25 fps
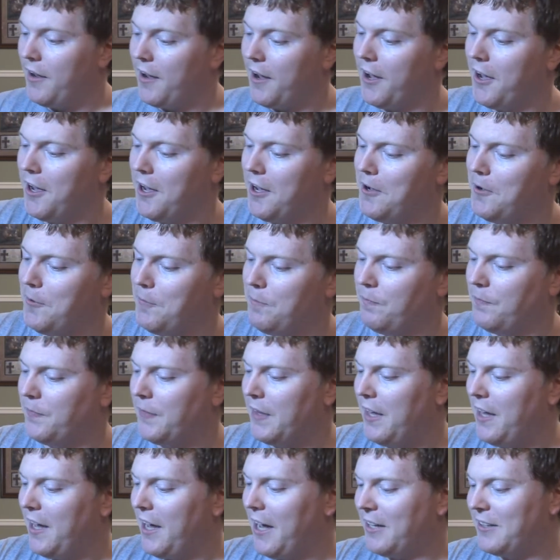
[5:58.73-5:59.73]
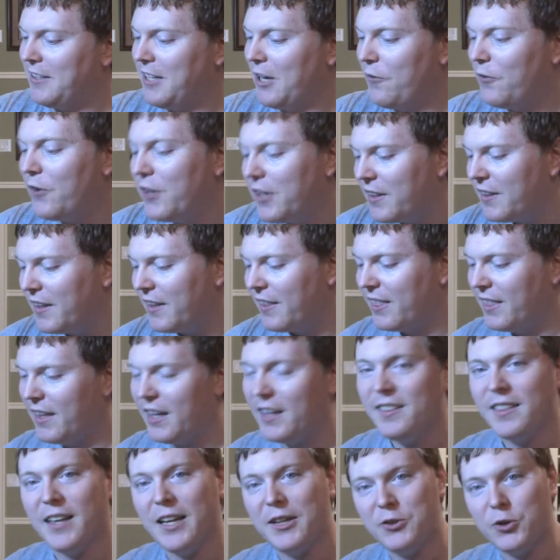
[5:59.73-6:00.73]
I definitely
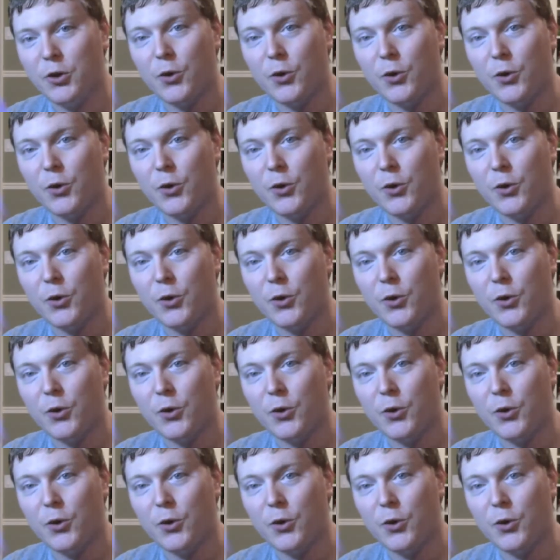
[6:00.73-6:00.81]
think that